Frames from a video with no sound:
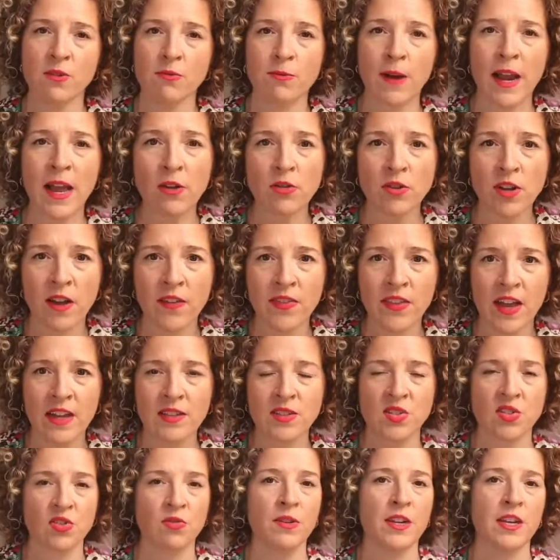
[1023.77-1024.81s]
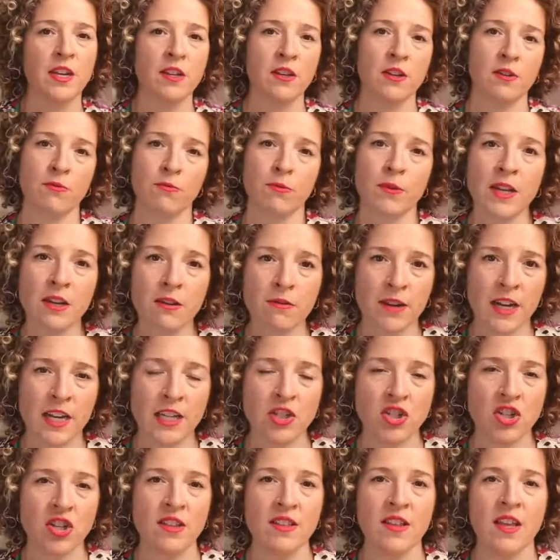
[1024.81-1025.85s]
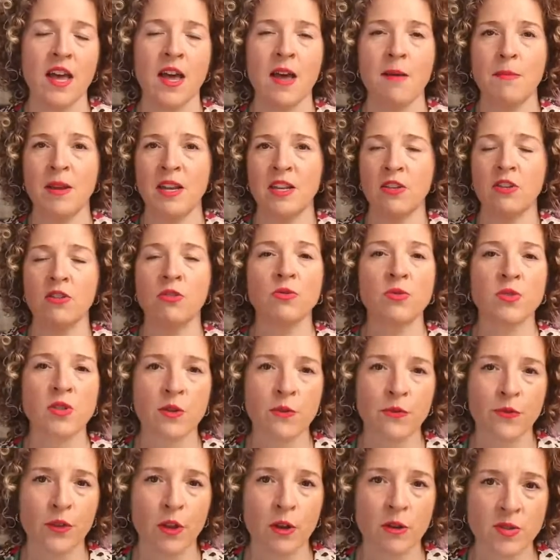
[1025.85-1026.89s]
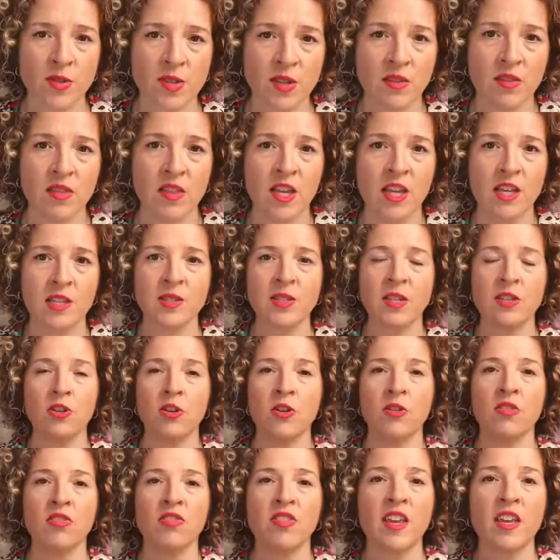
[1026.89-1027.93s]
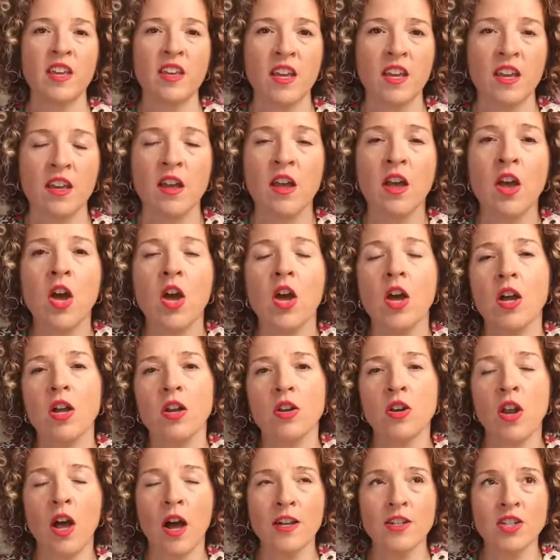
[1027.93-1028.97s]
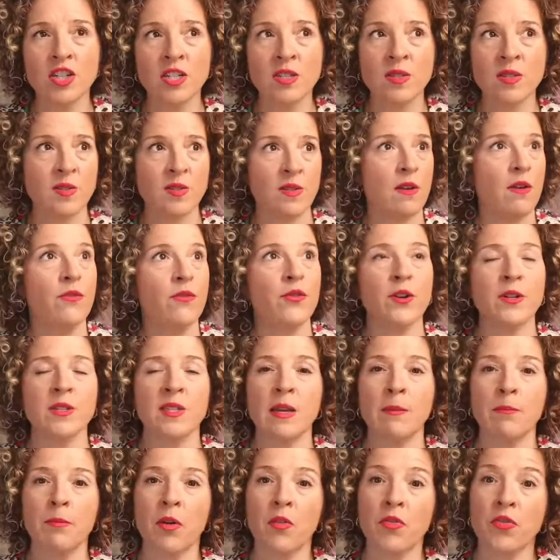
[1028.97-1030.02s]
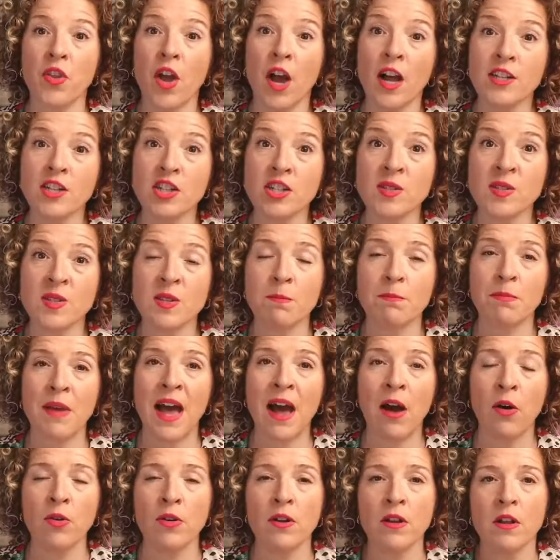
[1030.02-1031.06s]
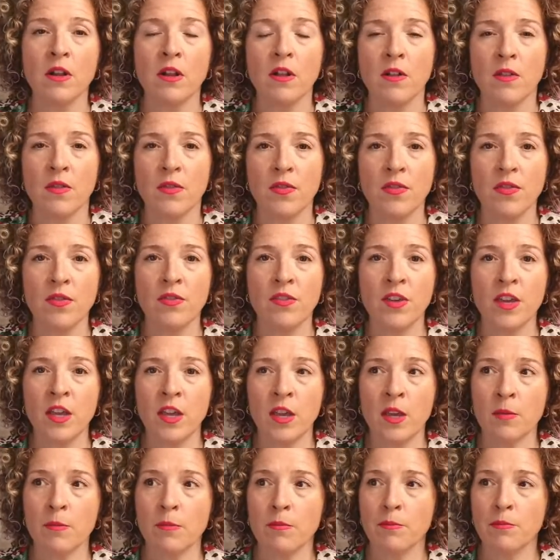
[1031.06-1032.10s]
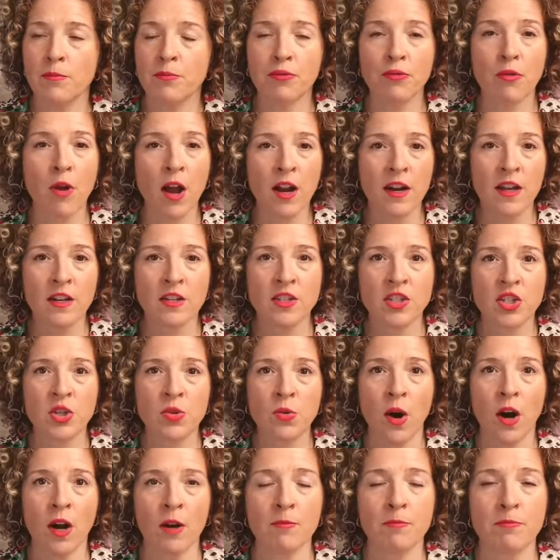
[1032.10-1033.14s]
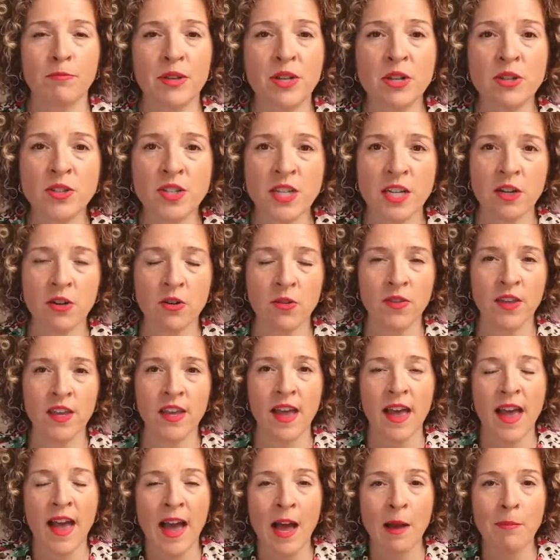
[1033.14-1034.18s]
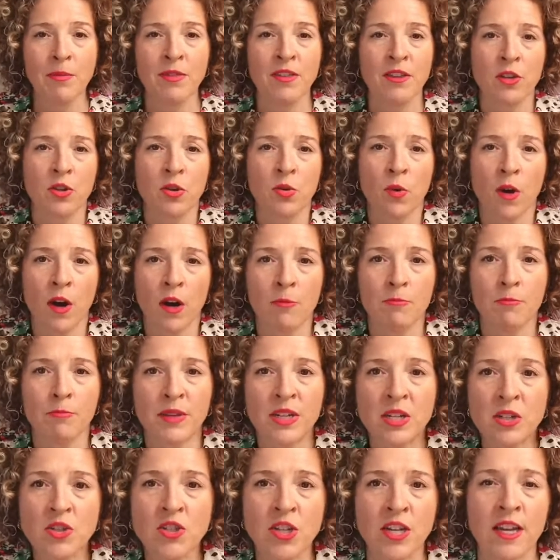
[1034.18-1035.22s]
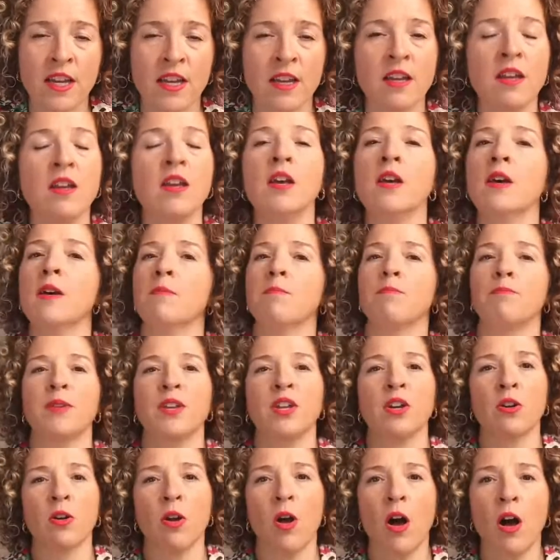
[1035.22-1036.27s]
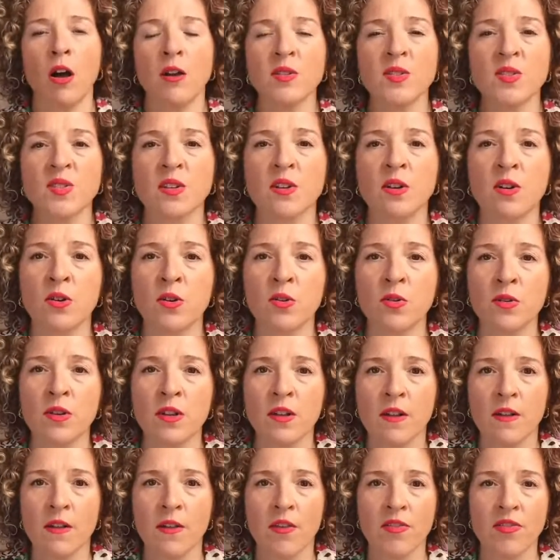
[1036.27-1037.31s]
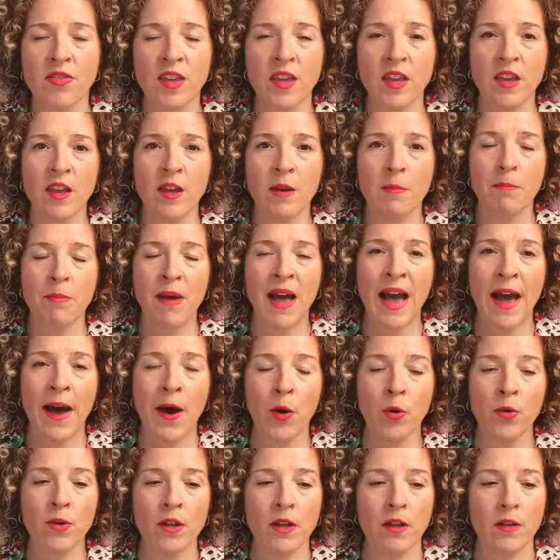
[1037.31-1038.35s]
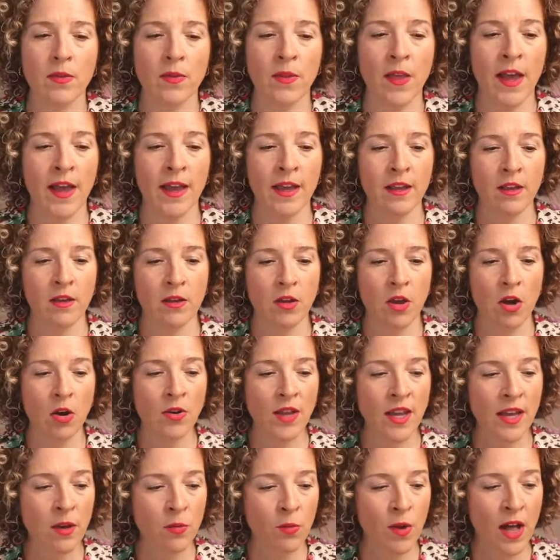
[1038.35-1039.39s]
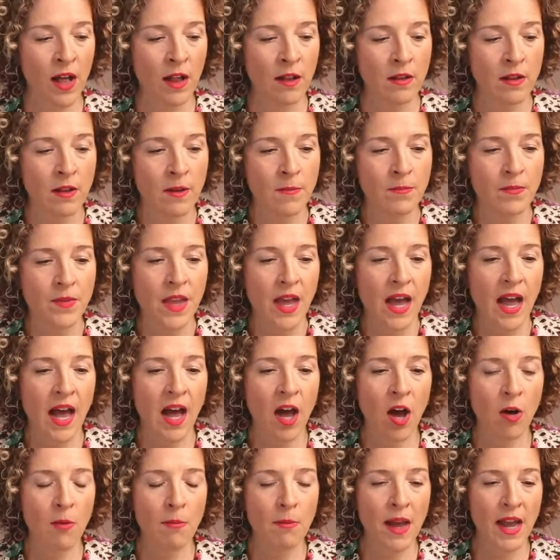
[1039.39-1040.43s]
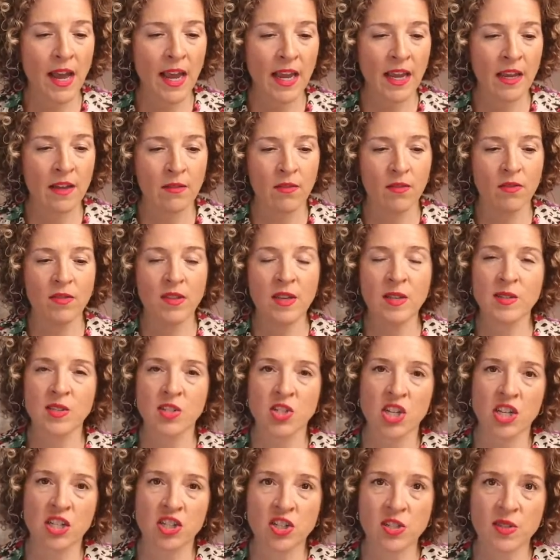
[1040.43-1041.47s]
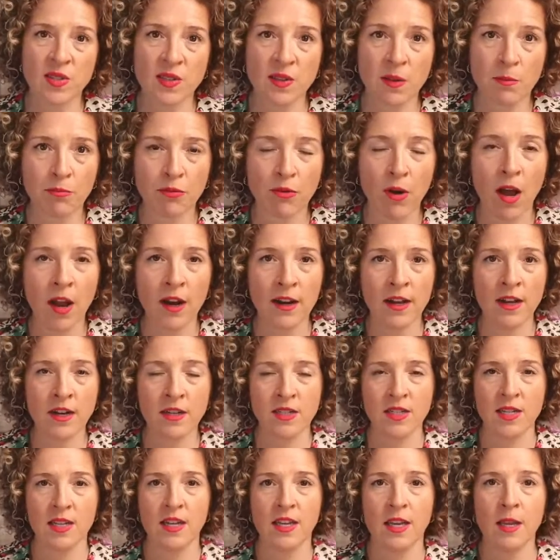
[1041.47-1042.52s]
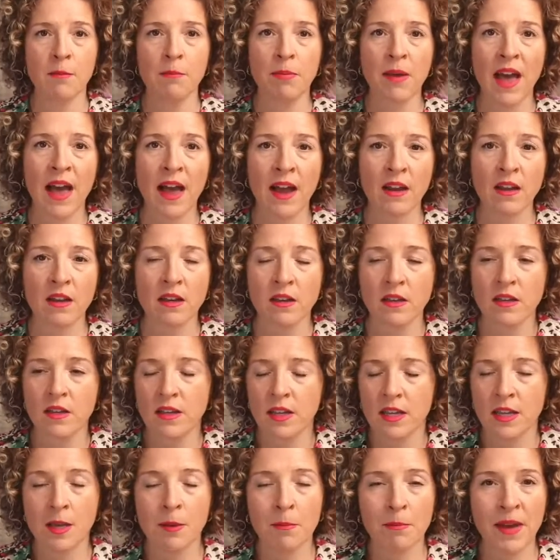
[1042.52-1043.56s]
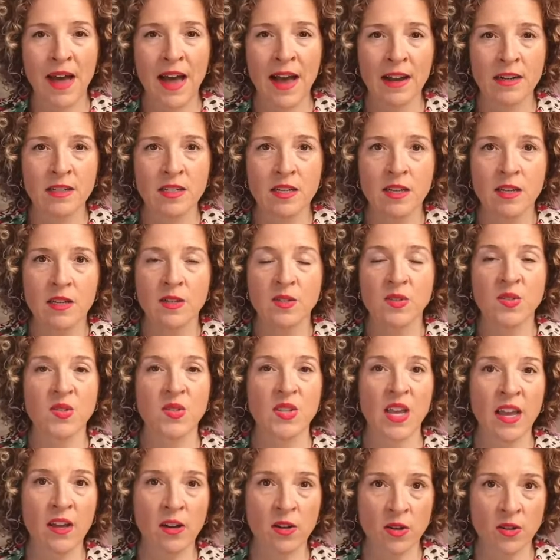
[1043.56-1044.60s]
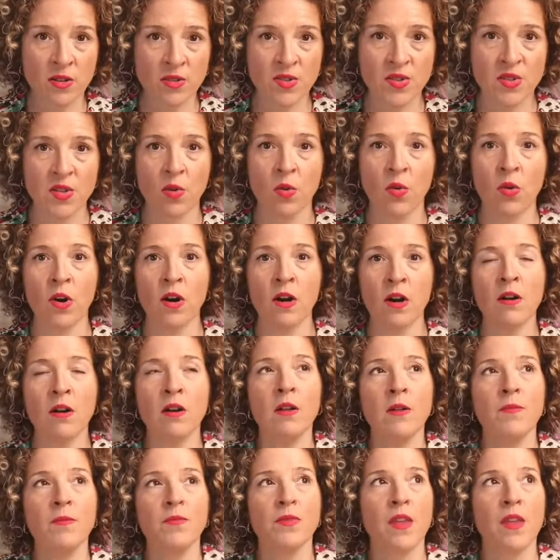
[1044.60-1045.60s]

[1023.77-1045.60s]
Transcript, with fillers: around on that screen and rearranging them and user flows and things. And you're thinking not just, for example, not just about the product you are building or the app that you are building, but you're also thinking about, like, okay, well, how might these changes in the product impact impact sales or